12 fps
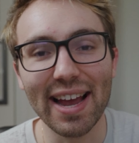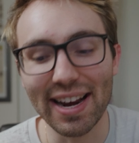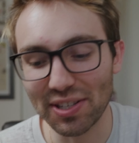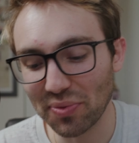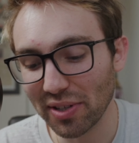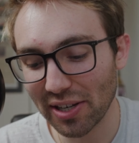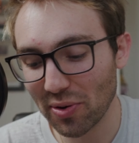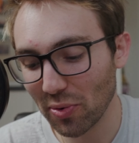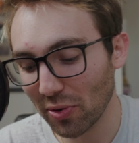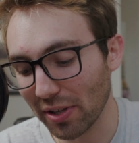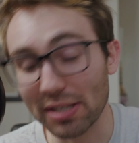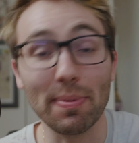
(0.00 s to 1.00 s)
and it's really
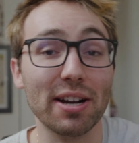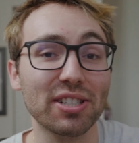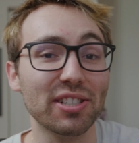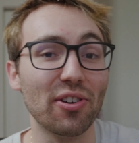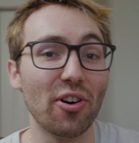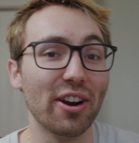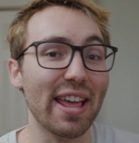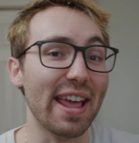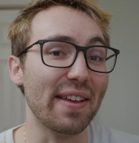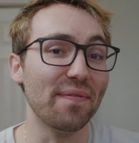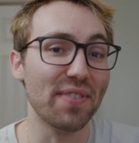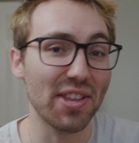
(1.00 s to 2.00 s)
cool, especially on
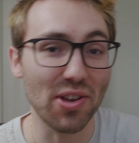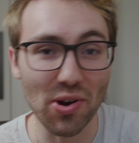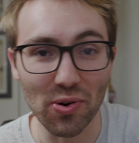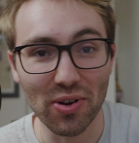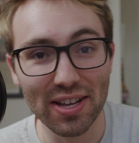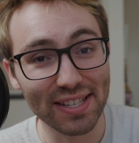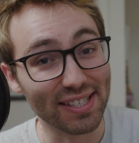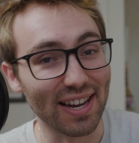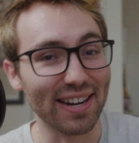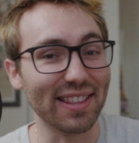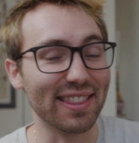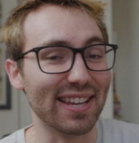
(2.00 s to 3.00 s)
a video
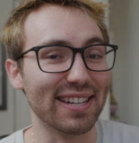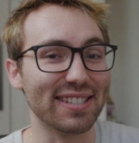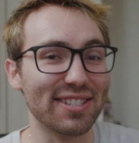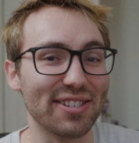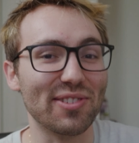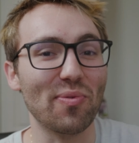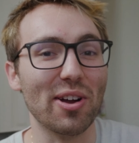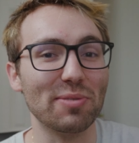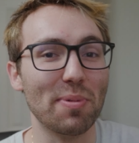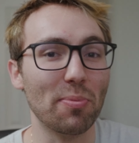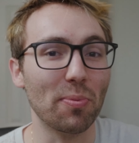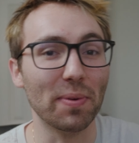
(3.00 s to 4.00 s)
side of things, just to
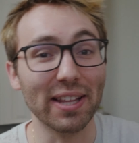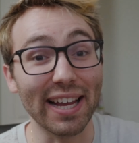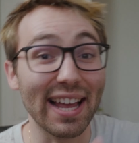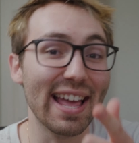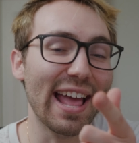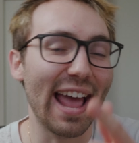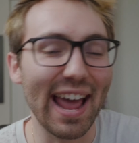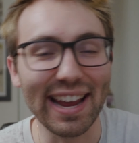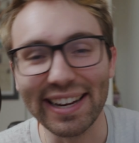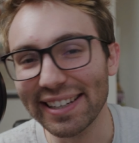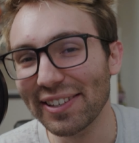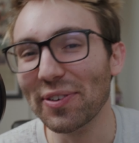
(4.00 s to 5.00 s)
watch people be like,
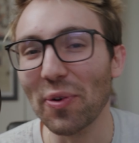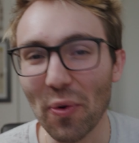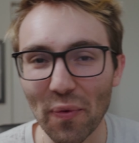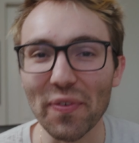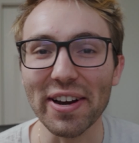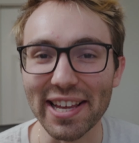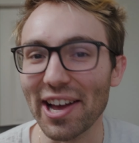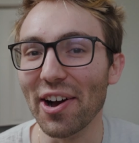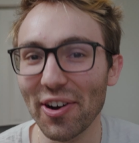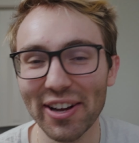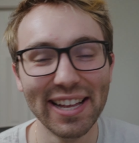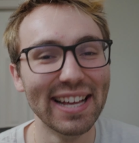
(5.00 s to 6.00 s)
hey, cool video.
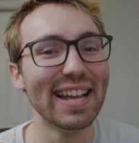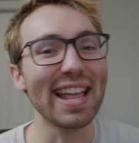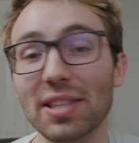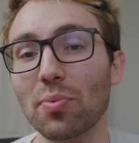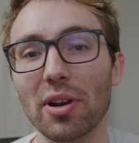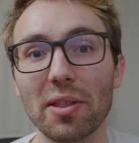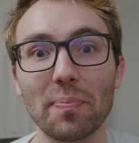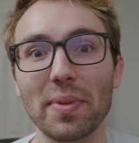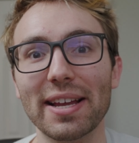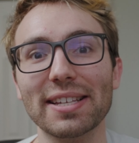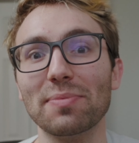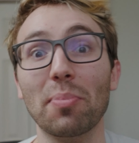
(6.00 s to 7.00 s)
It's one of the
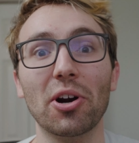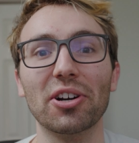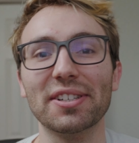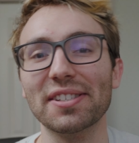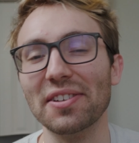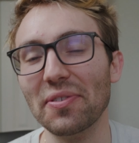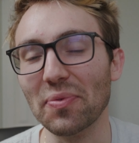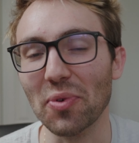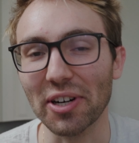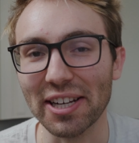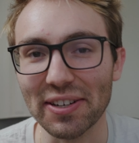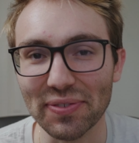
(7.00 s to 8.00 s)
biggest perks of
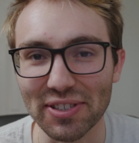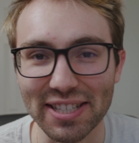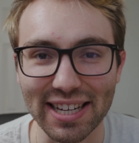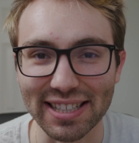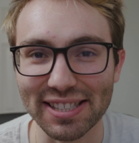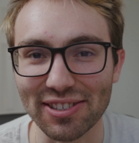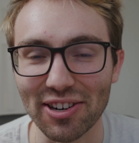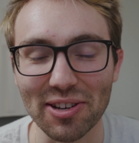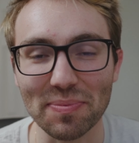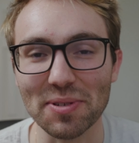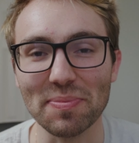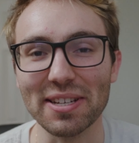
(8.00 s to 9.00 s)
working for tech
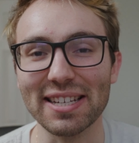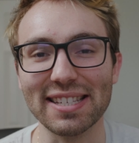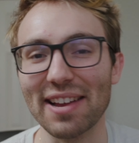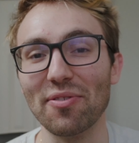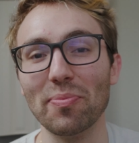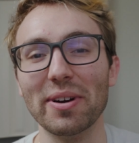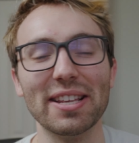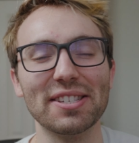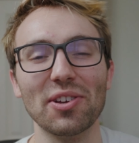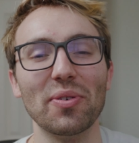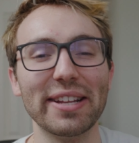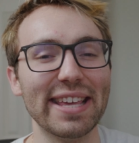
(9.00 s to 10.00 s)
startups because everybody's
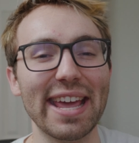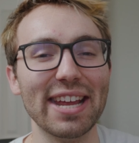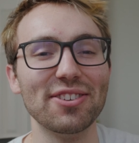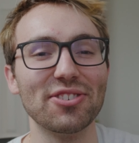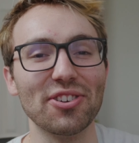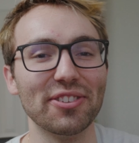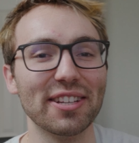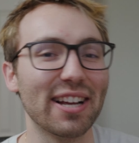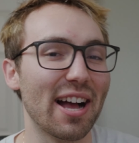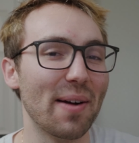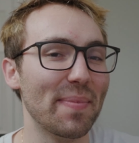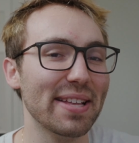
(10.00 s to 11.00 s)
so engaged on the
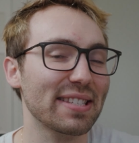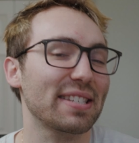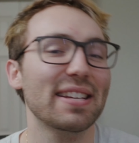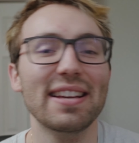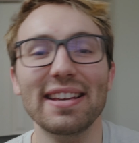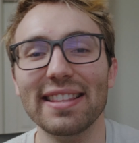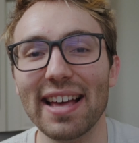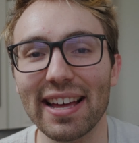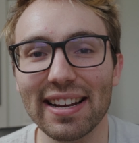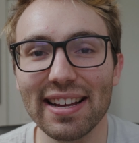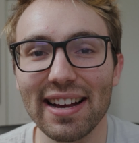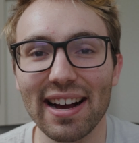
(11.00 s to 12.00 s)
comments that